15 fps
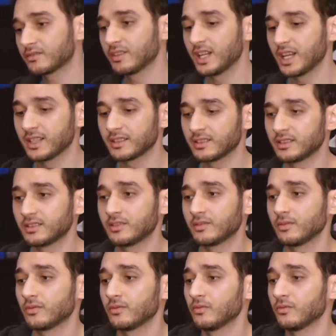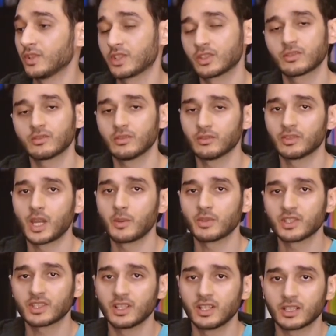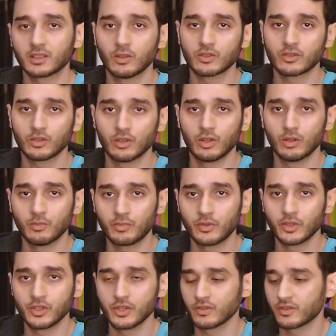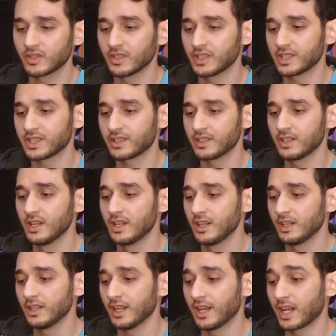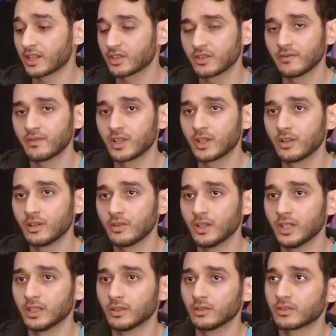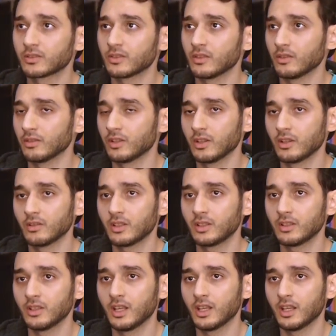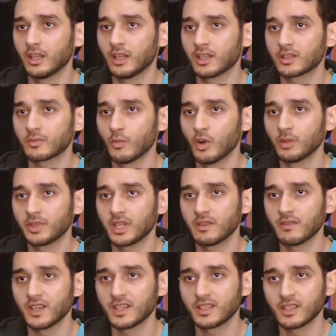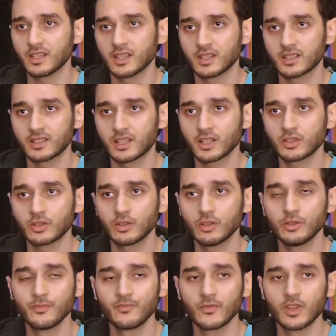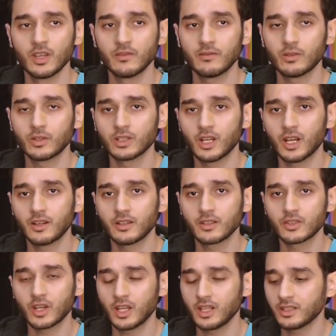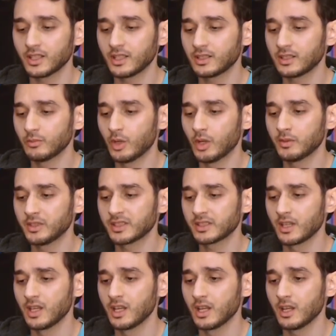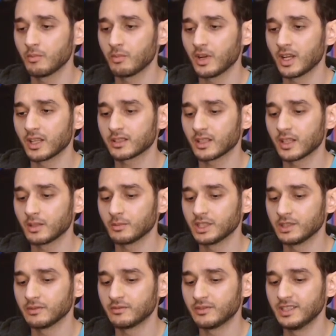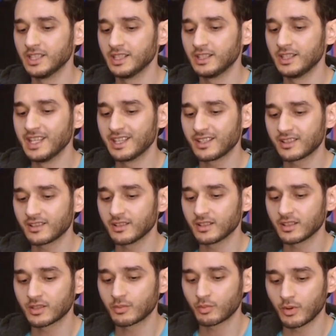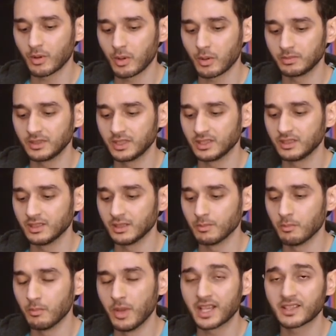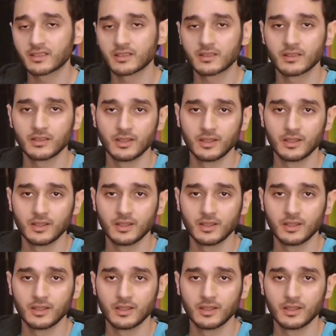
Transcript: related, which Diamond Select also produces an action figure and also a small PVC statue for the Iron Giant at the moment, but I believe this is probably the best